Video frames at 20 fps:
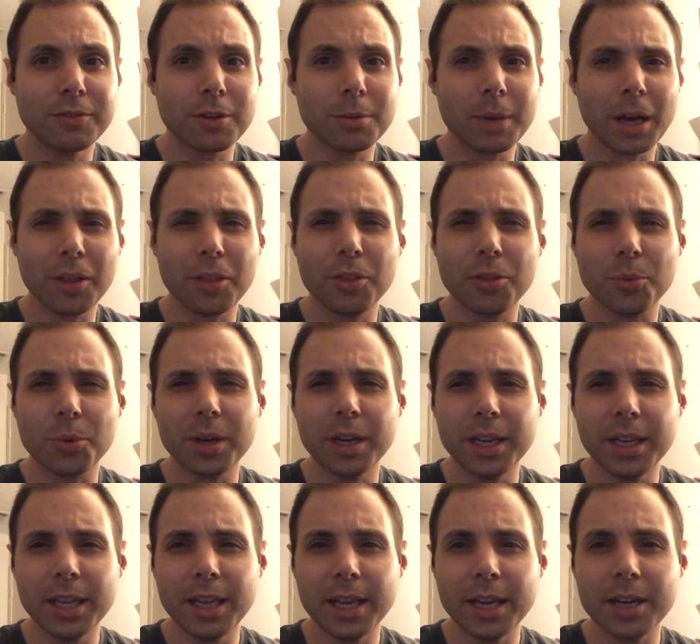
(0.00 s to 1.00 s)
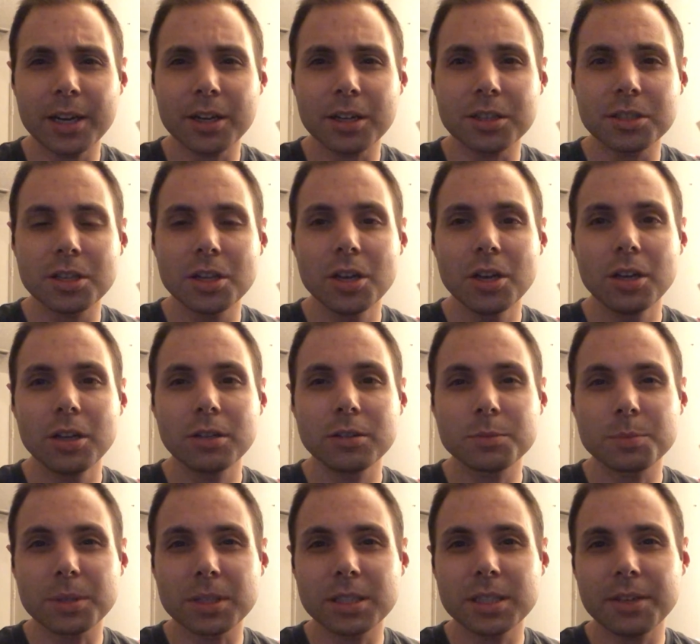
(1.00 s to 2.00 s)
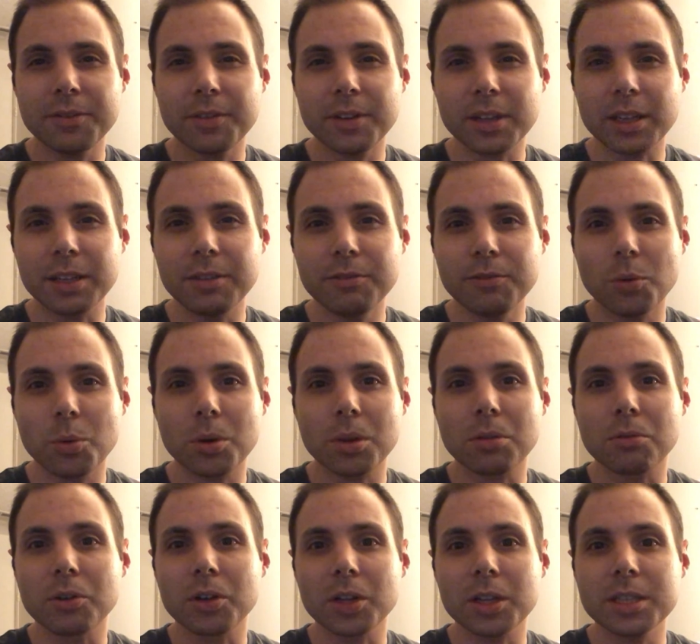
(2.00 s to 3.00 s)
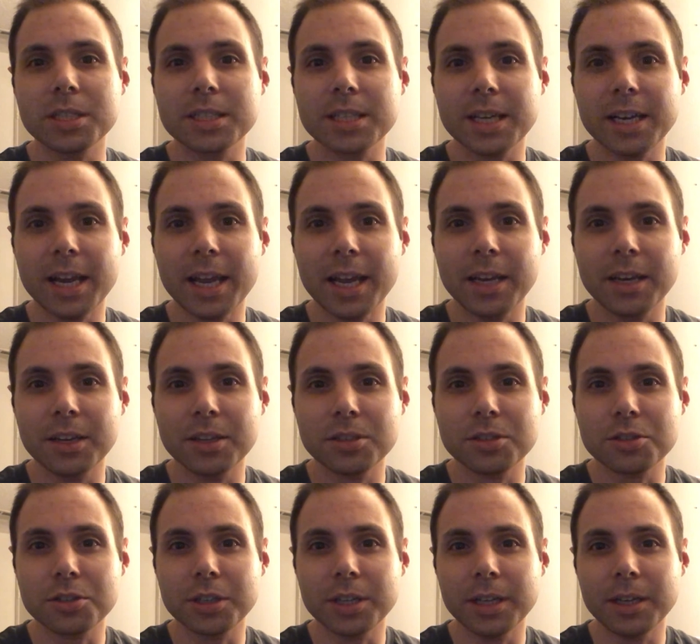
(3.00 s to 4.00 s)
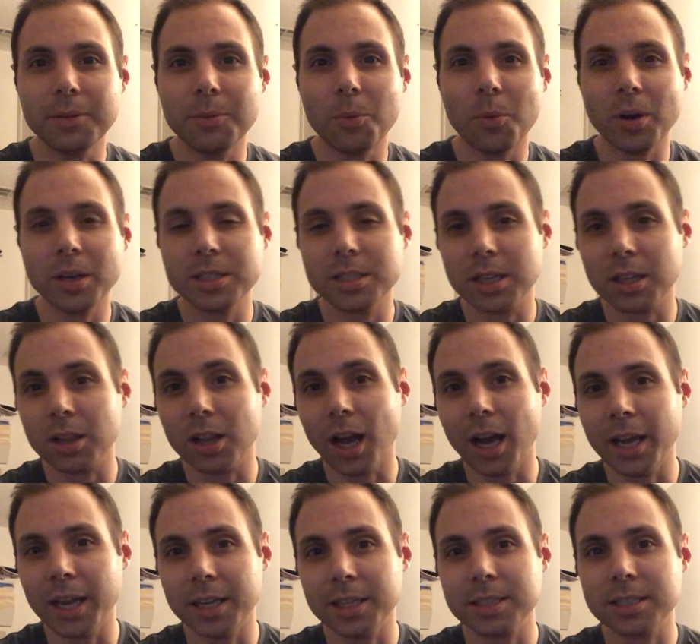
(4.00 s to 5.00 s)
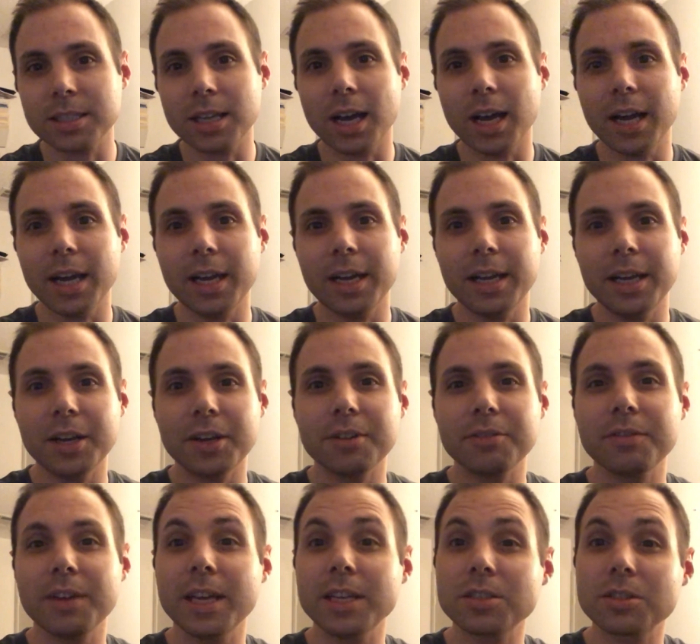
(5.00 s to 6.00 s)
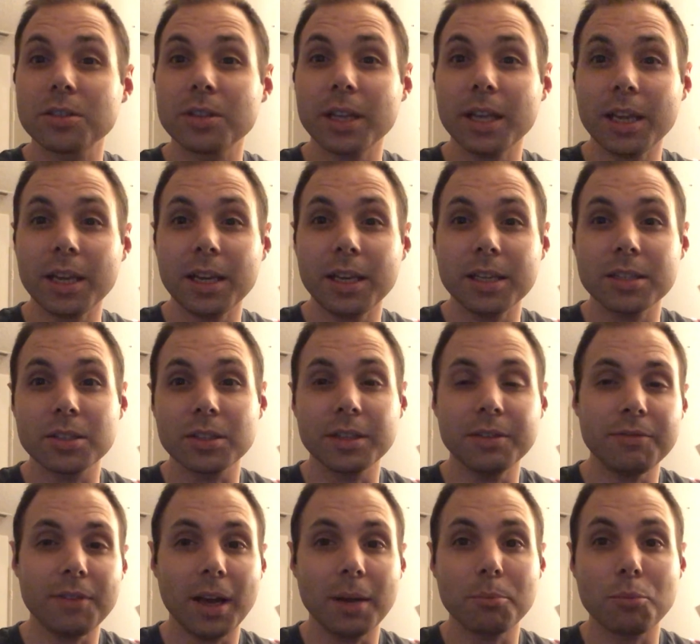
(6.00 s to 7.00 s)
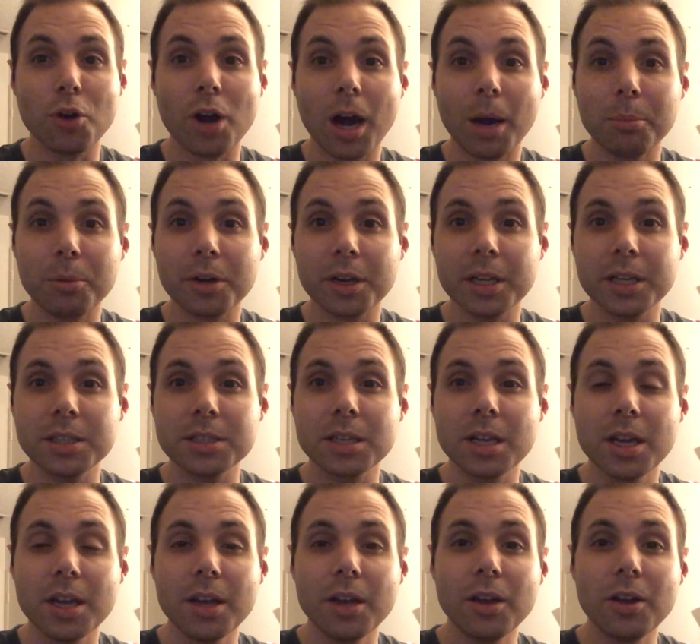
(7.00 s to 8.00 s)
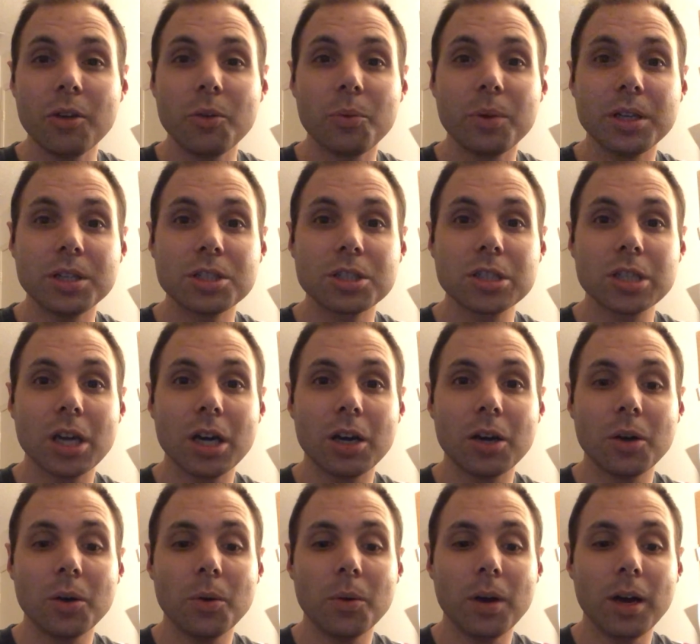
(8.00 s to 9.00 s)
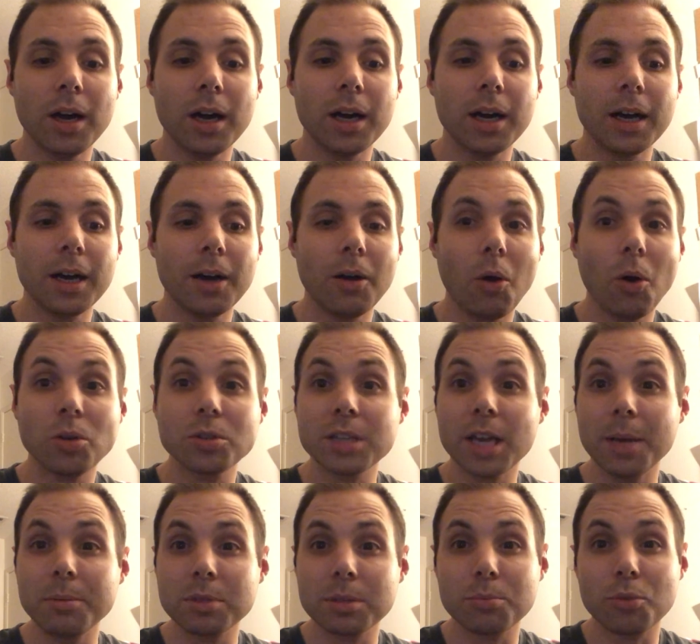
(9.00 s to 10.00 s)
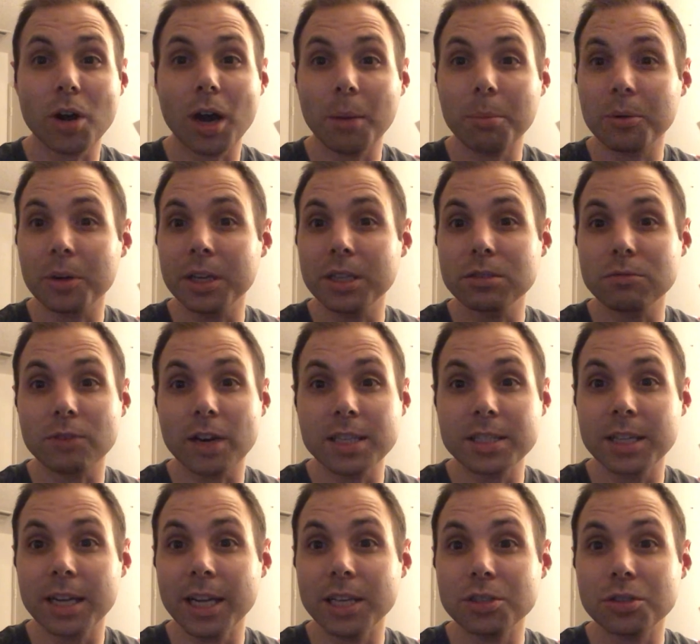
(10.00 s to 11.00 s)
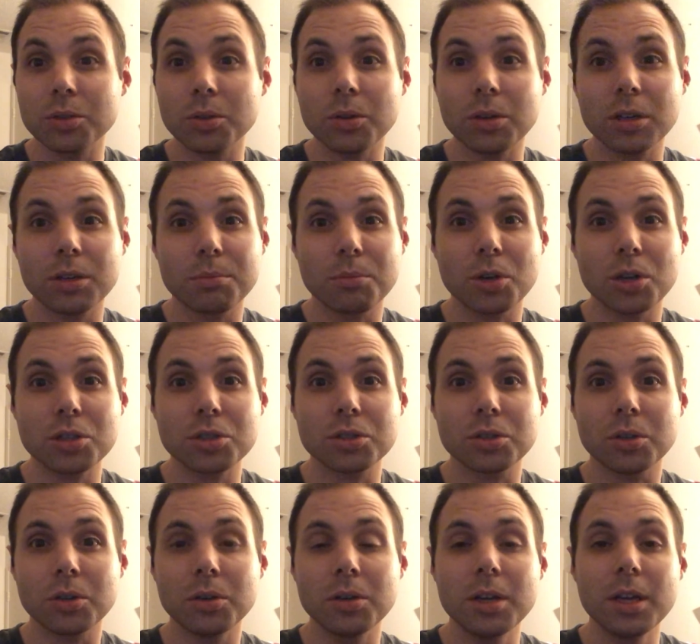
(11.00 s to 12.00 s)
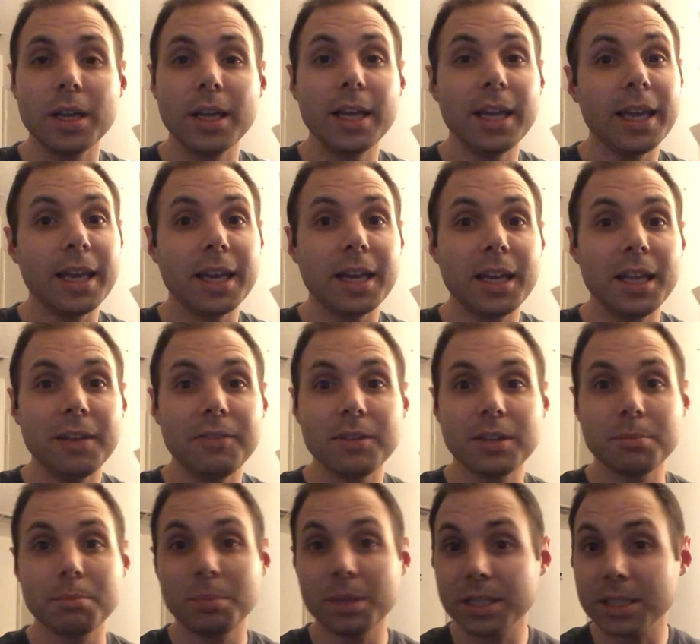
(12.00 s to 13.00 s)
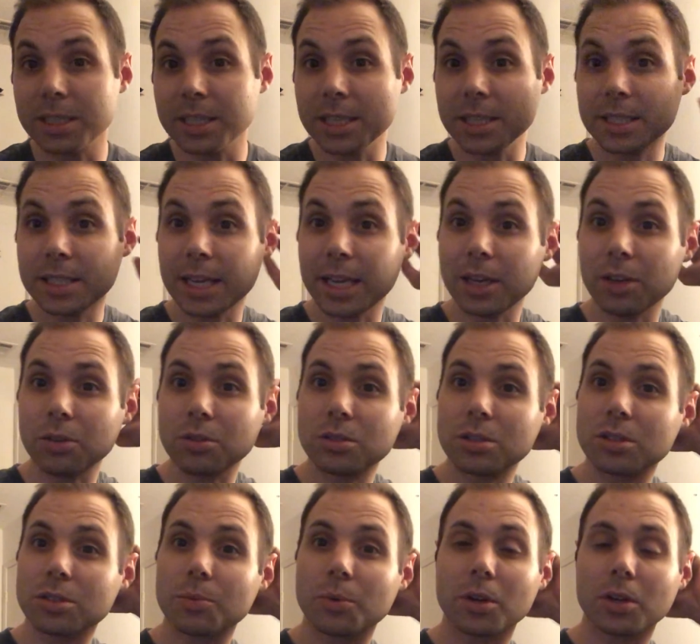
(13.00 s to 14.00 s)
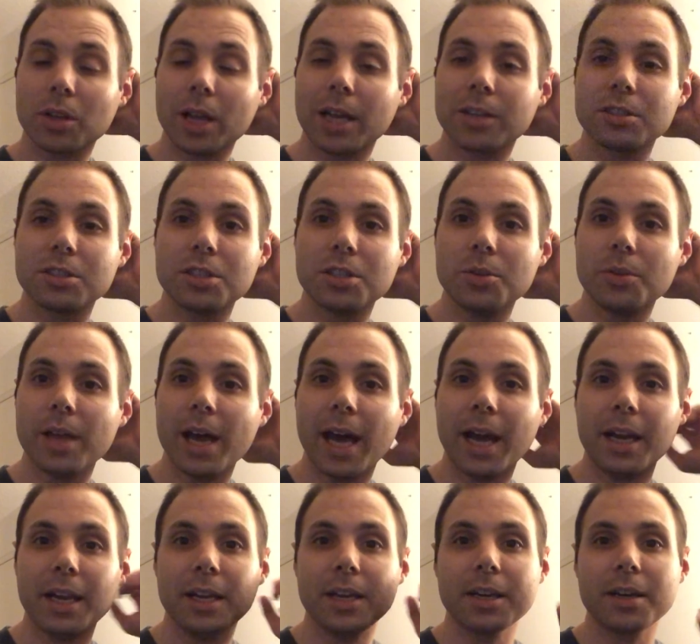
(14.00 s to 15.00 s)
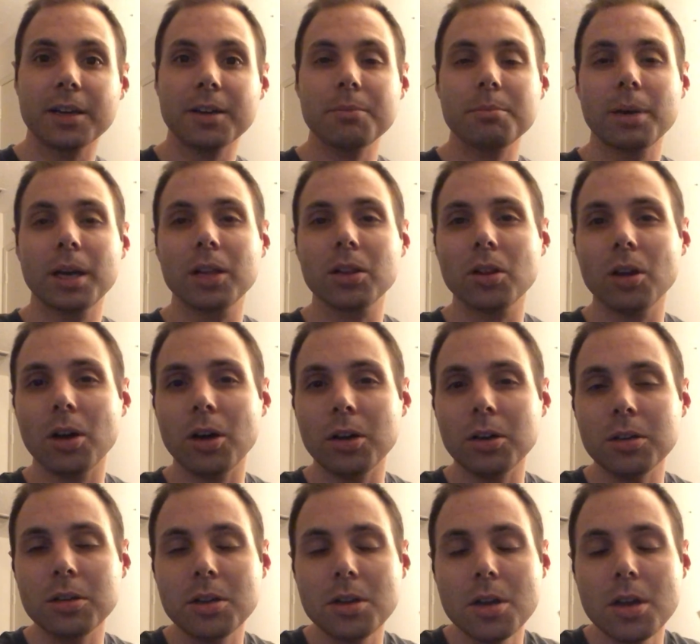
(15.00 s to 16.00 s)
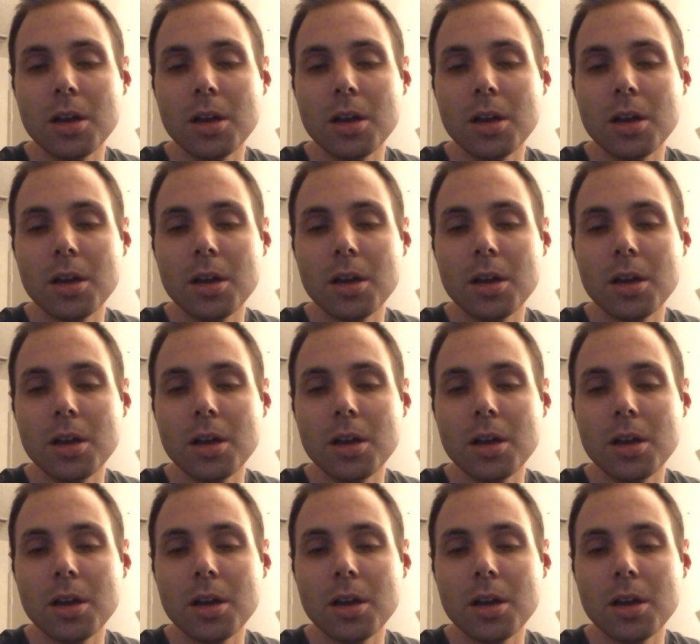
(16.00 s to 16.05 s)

for about 3 years specifically for the real estate industry. One's a client-side interface so they can easily find properties. We show all types of properties, residential, commercial, and even business sales, because we're allowed to do that here by law.